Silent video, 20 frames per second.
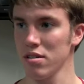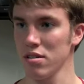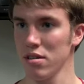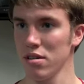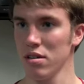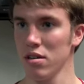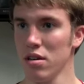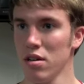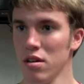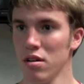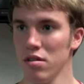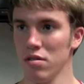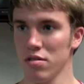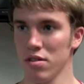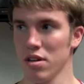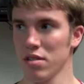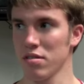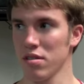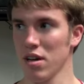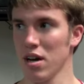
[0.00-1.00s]
and there's
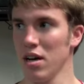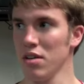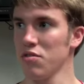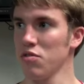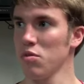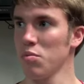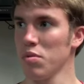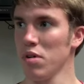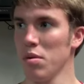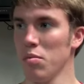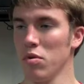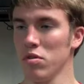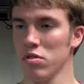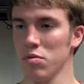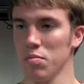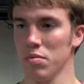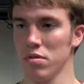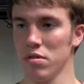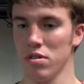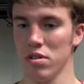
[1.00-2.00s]
lots of guys who can play
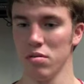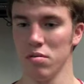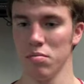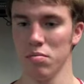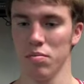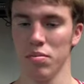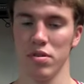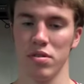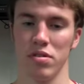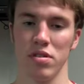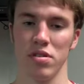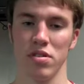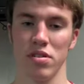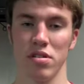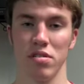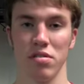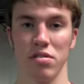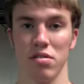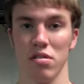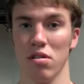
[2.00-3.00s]
multiple
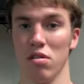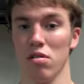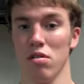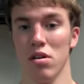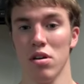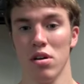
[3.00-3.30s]
positions. So